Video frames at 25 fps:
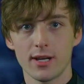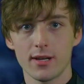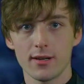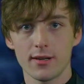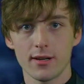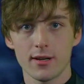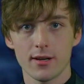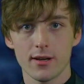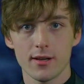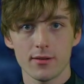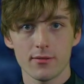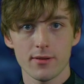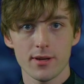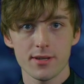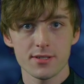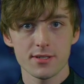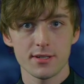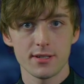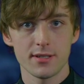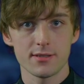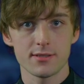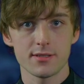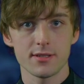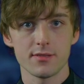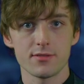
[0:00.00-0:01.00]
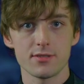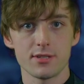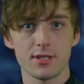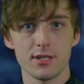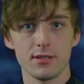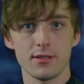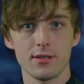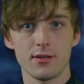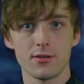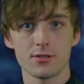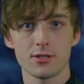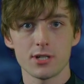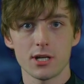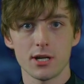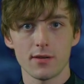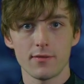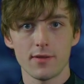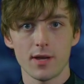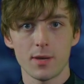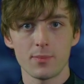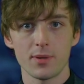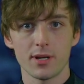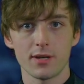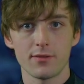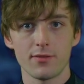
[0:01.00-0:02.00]
on, area residents have seen their share of
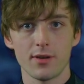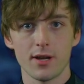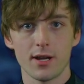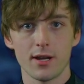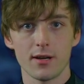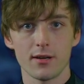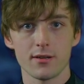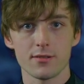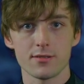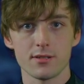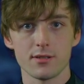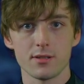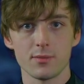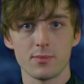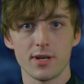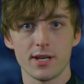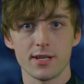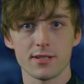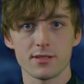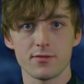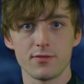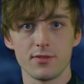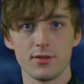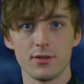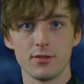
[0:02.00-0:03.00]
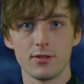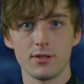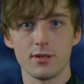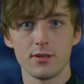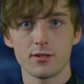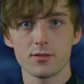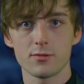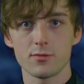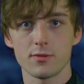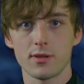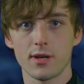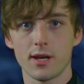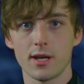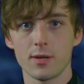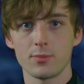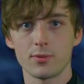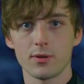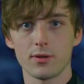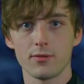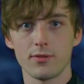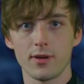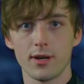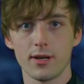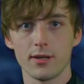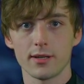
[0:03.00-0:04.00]
epic fires in the past few years, with
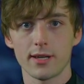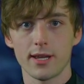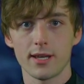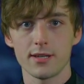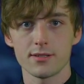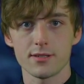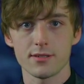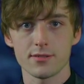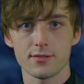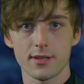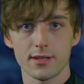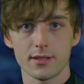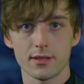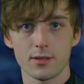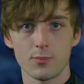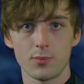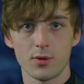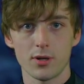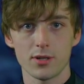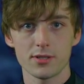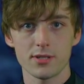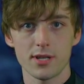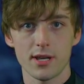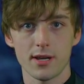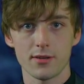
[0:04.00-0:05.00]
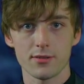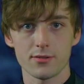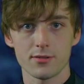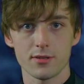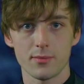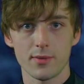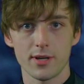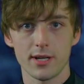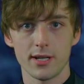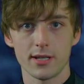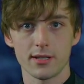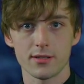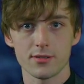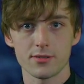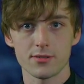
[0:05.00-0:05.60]
high-profile cases like the Brooks House remaining a